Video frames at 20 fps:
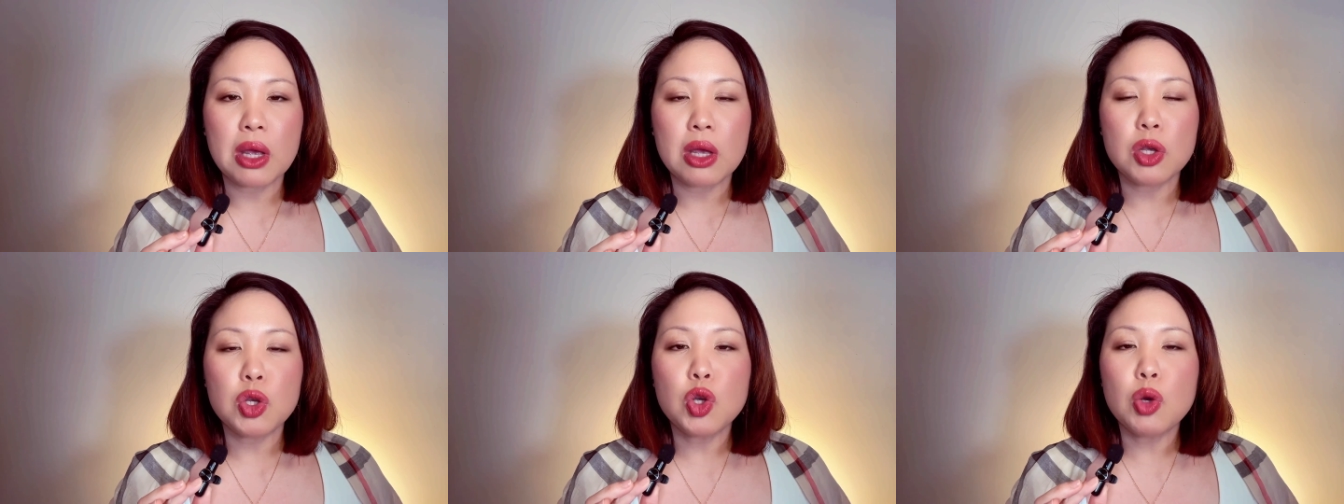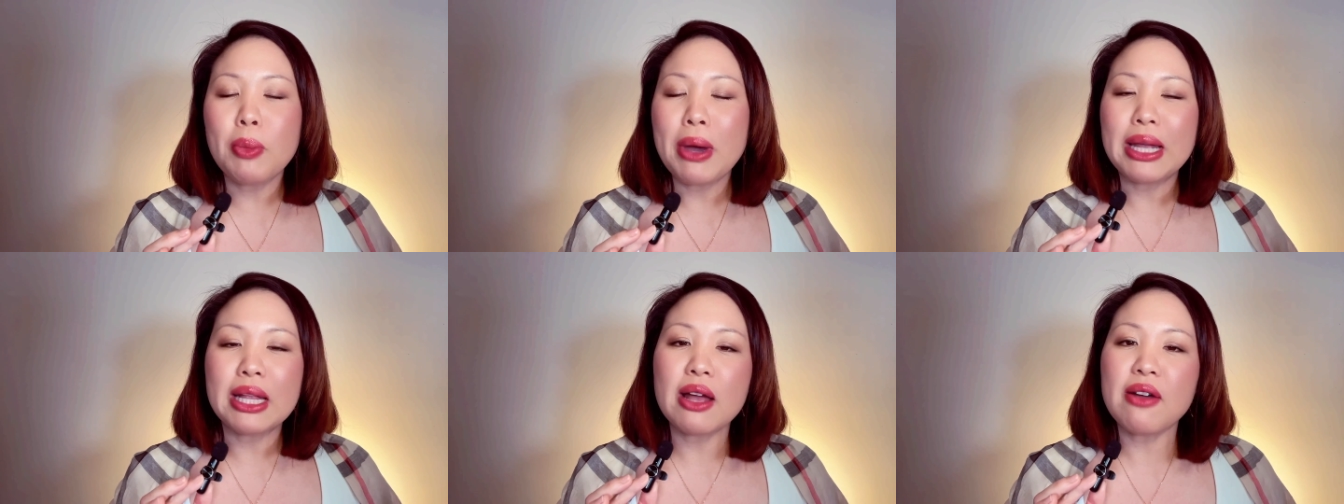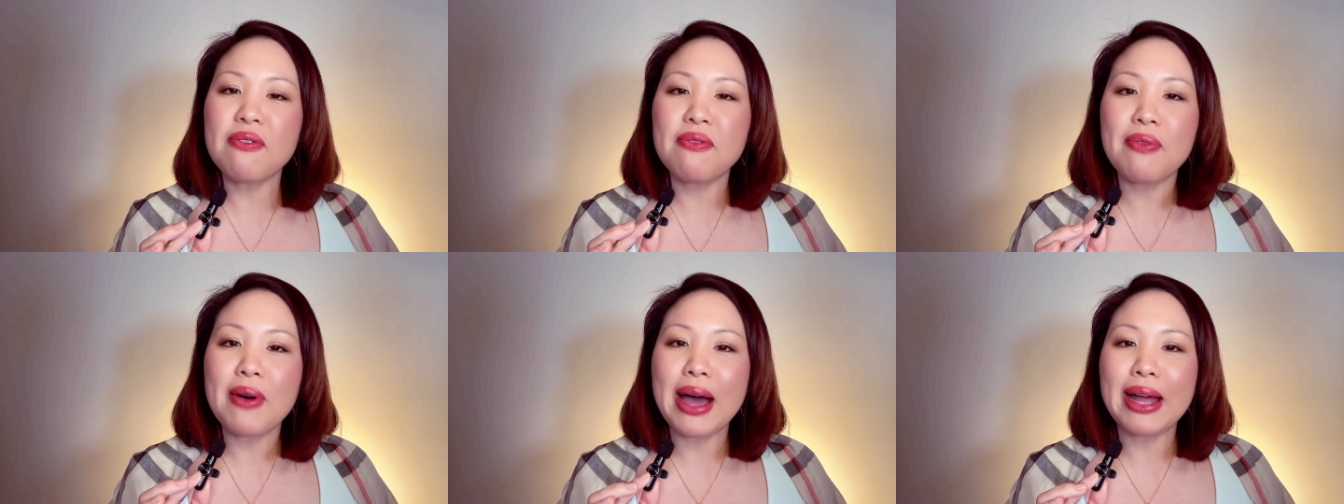you may not
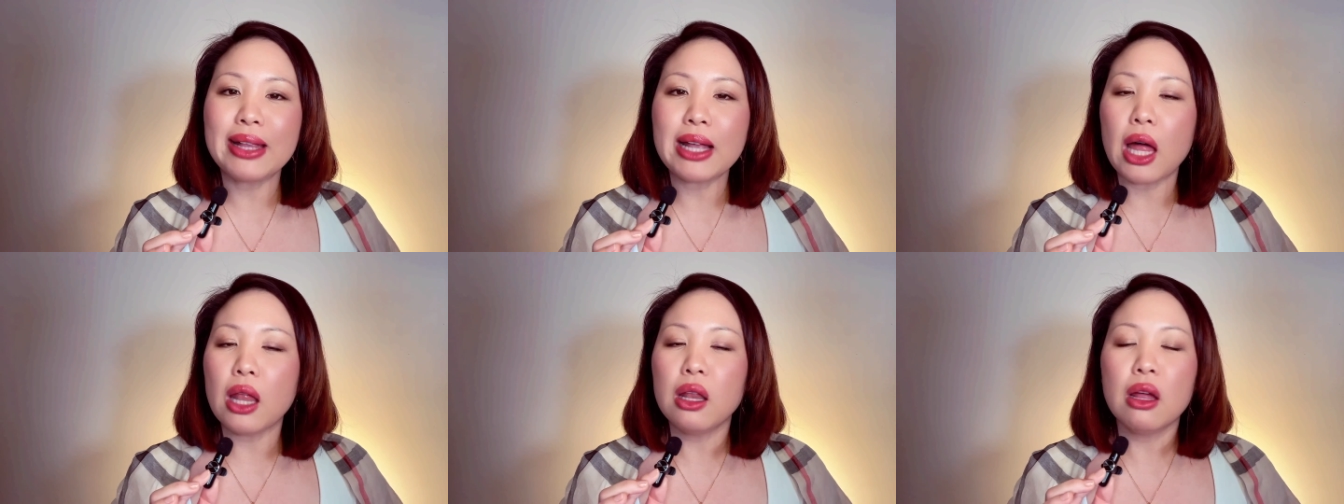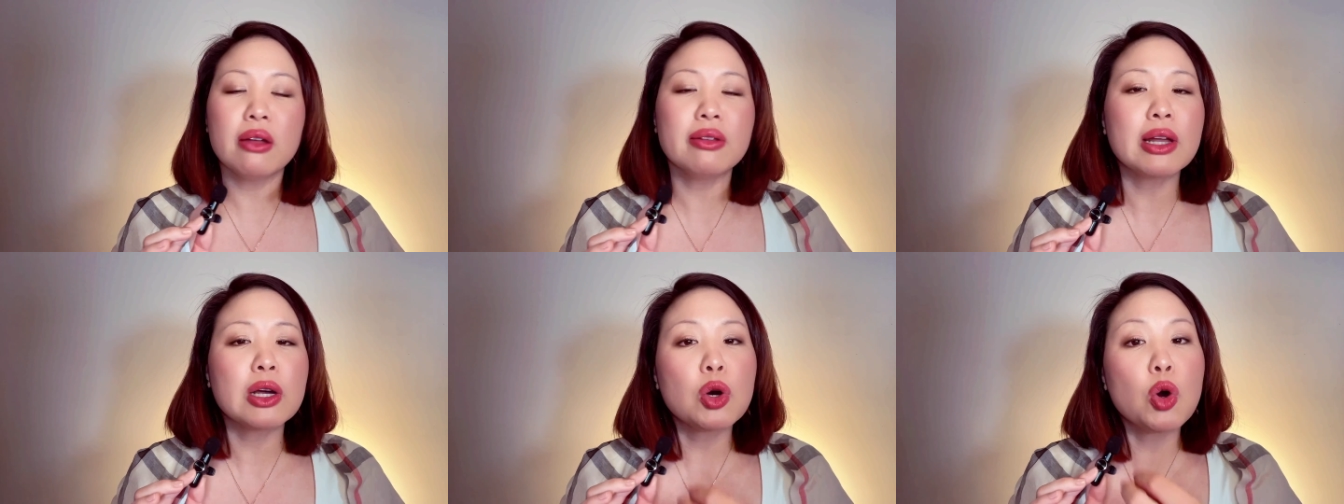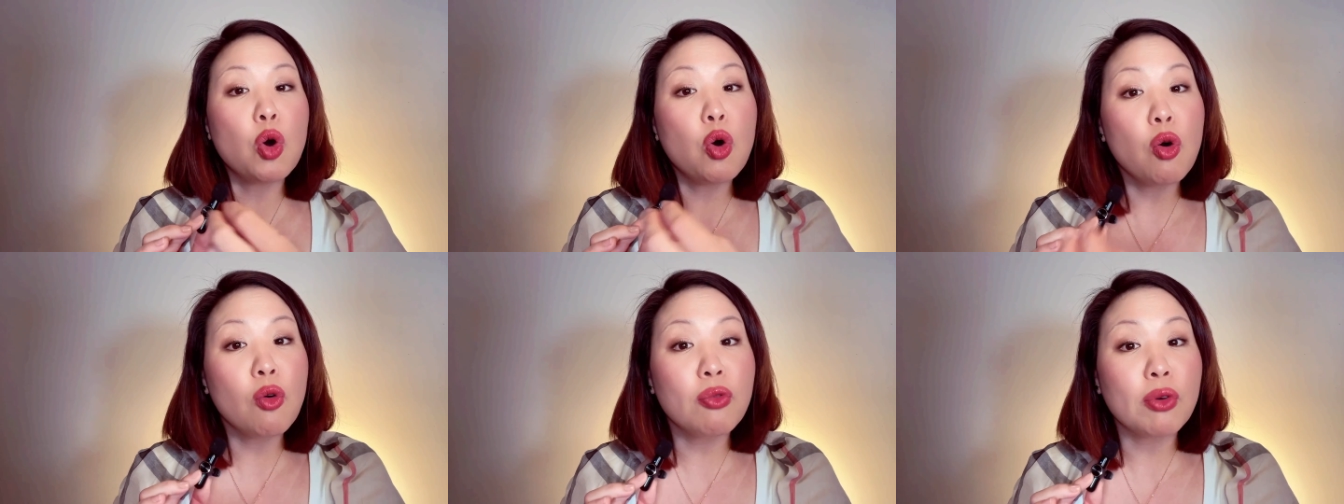find a lot of the
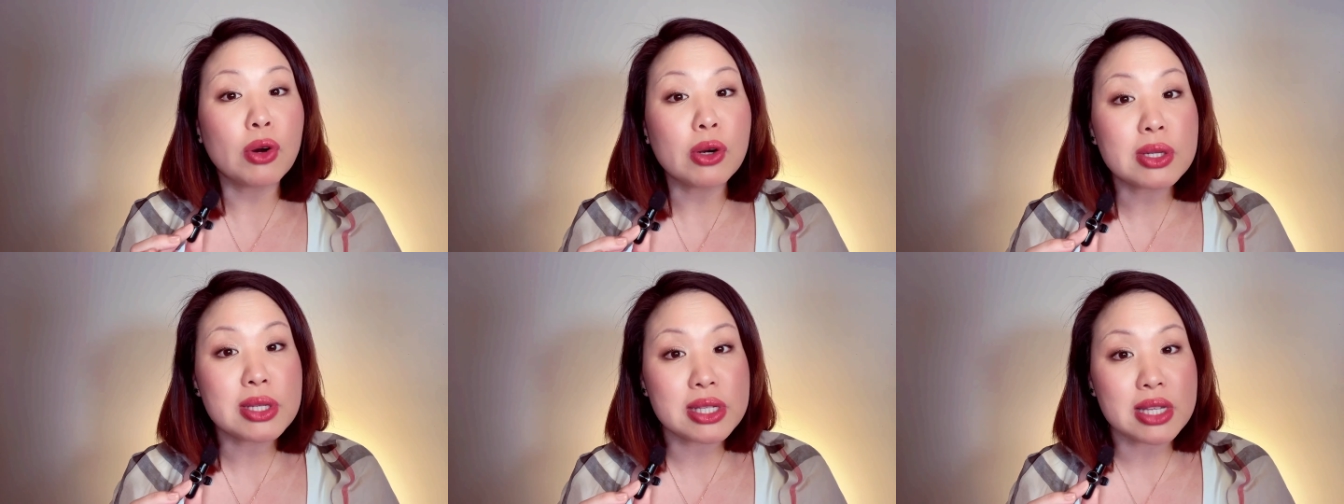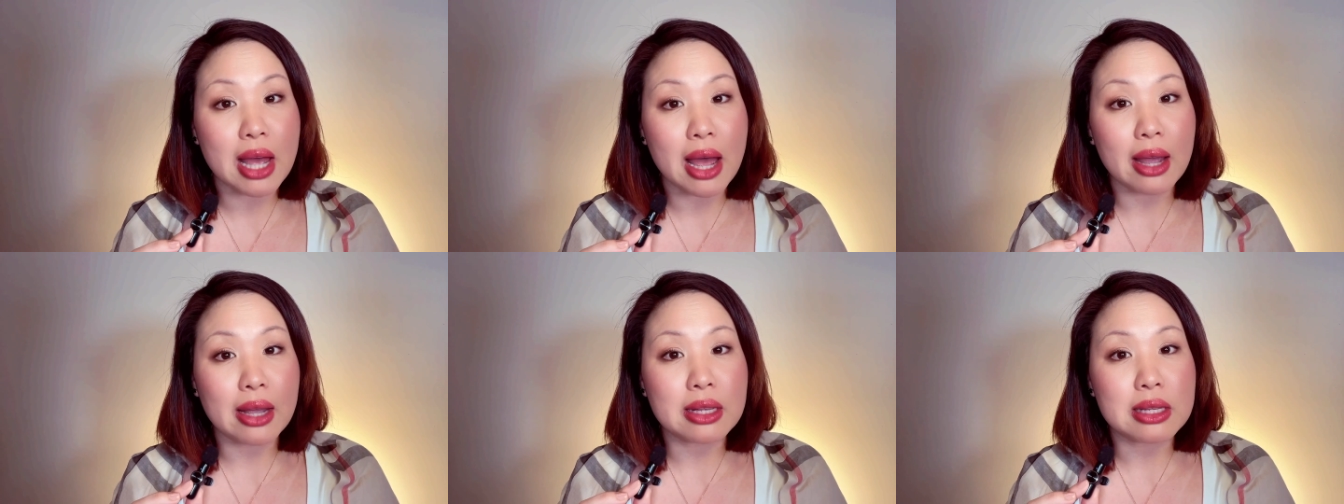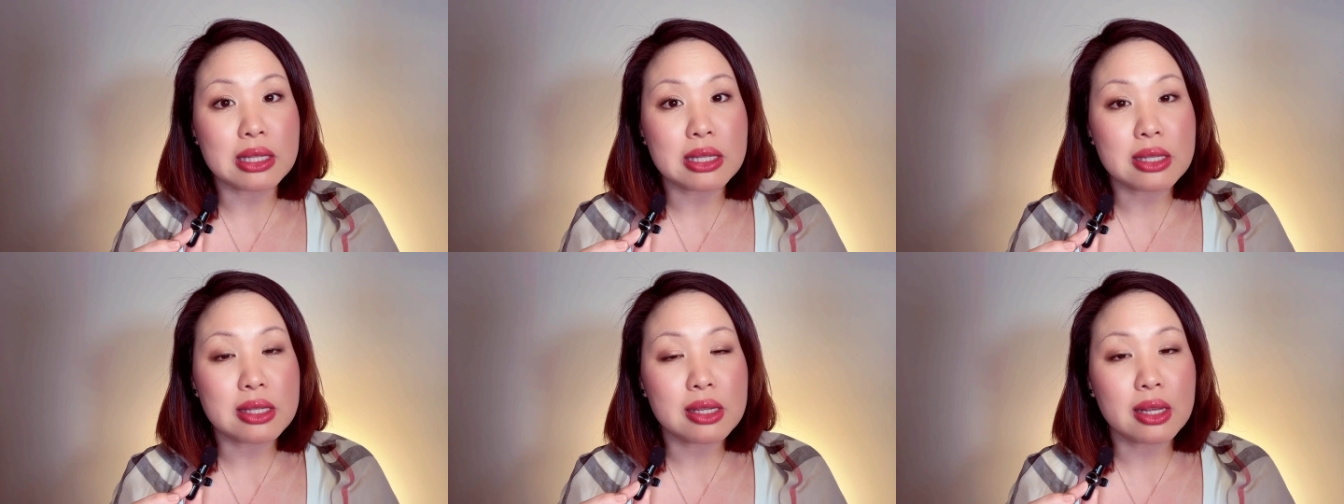covert
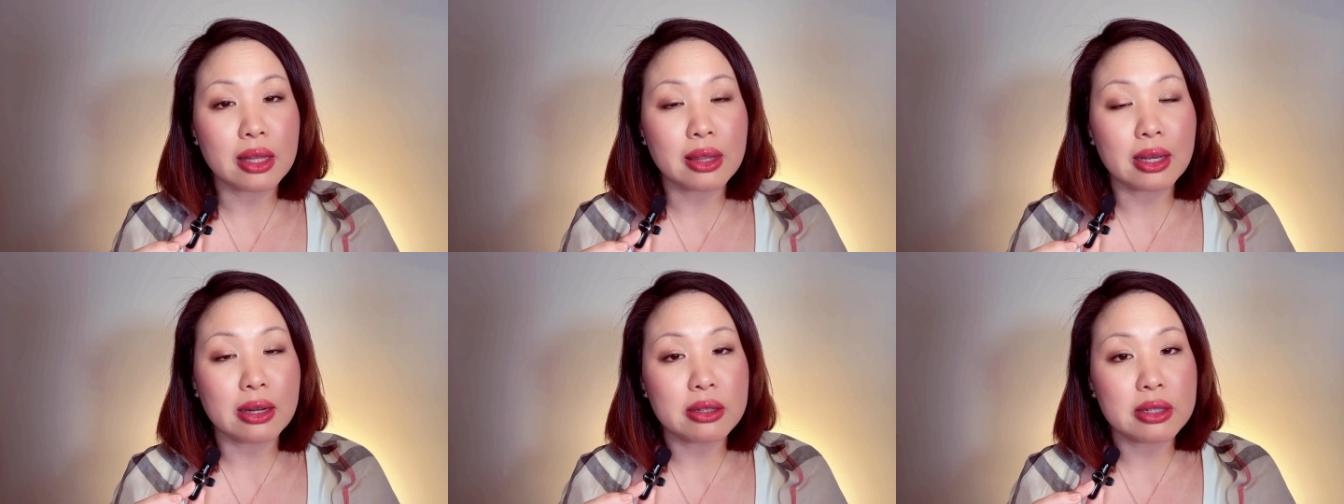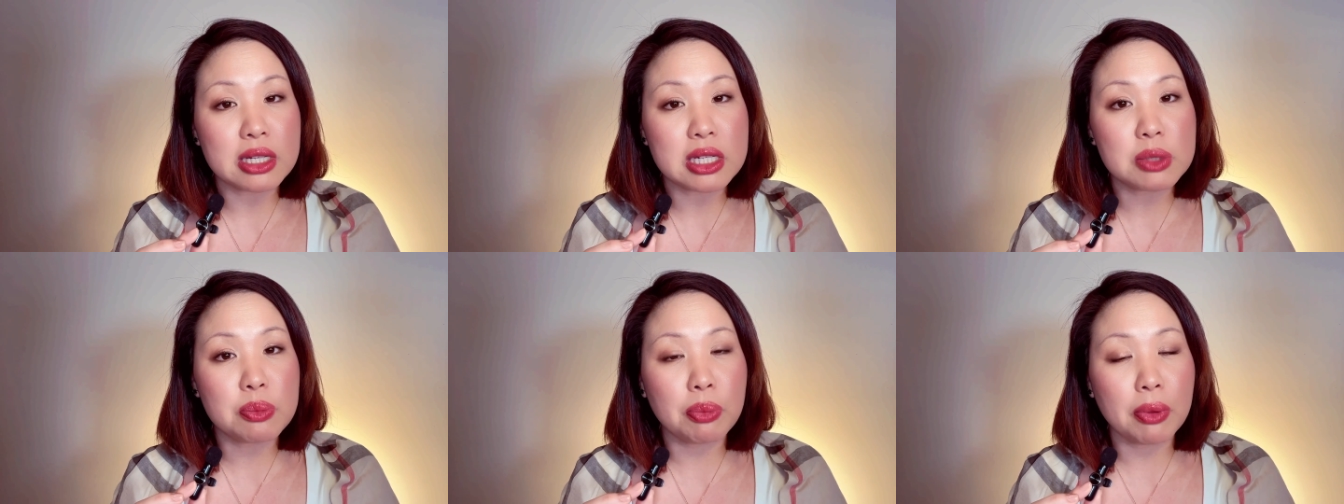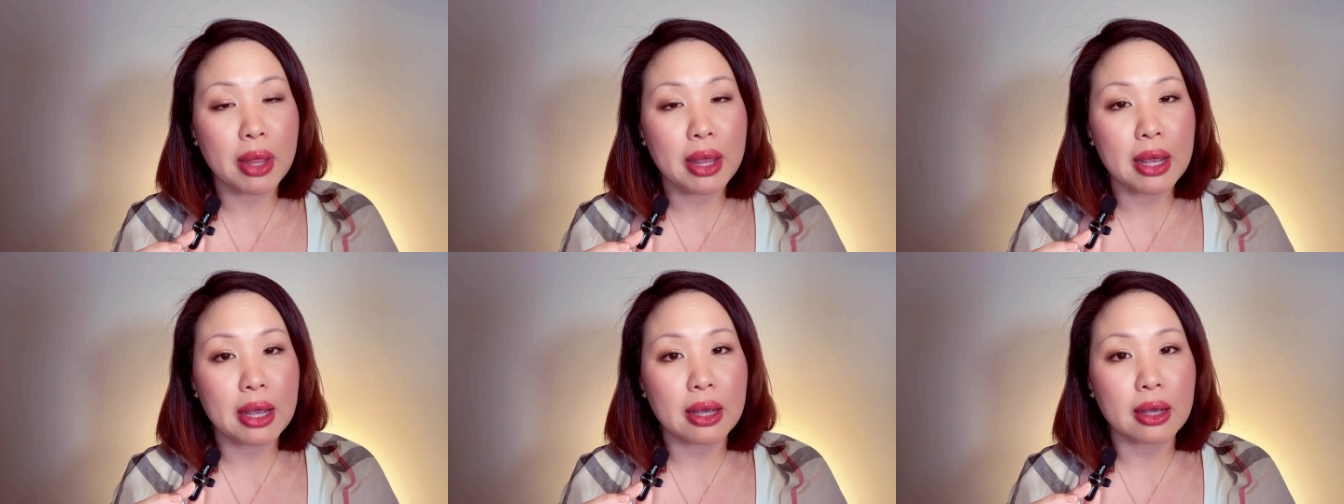signs that they're
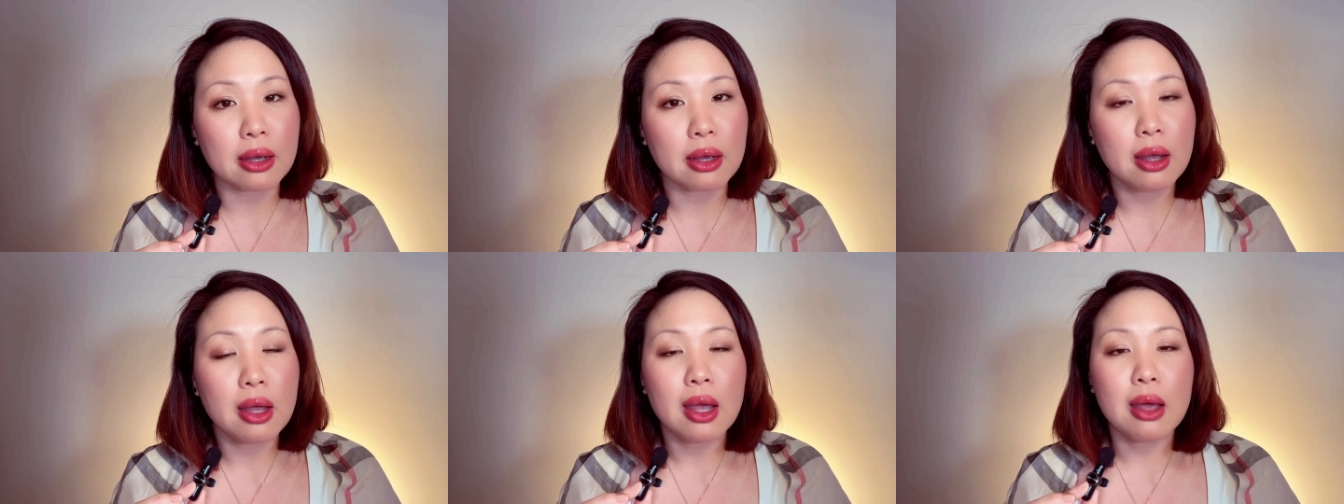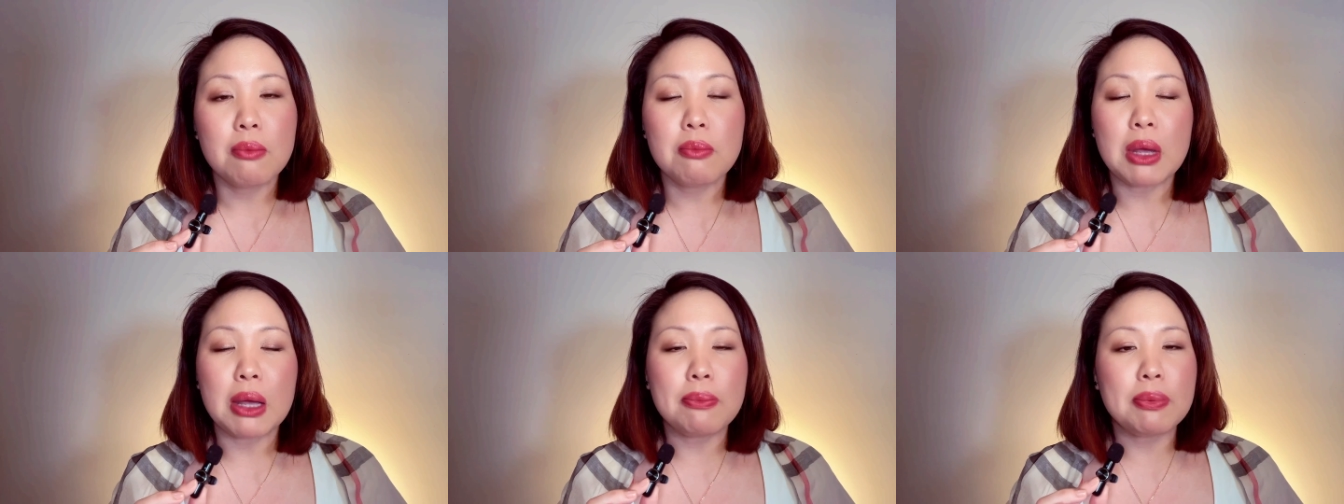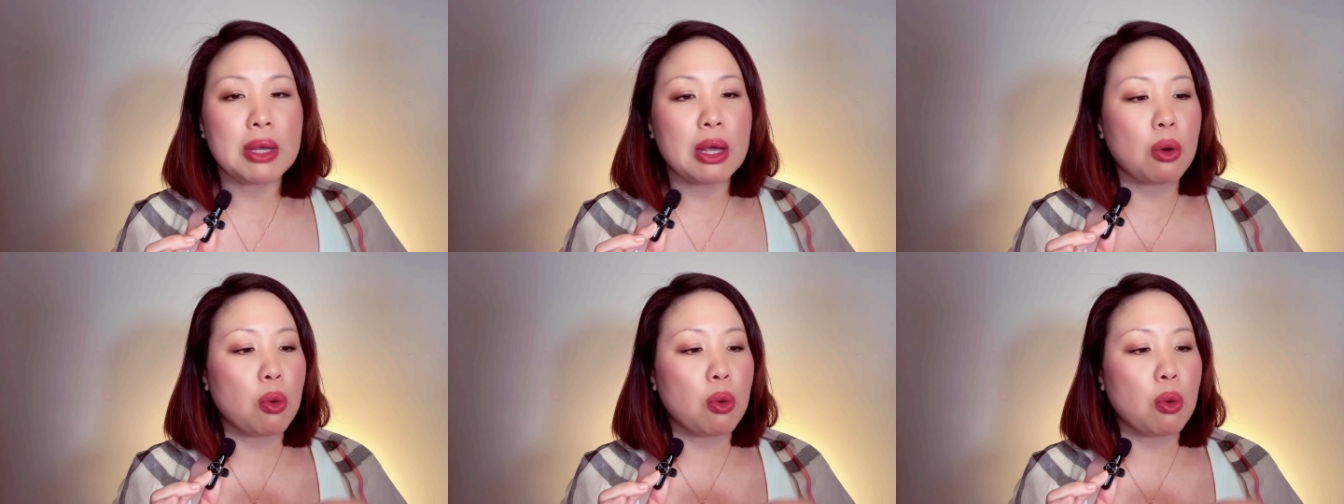displaying. Maybe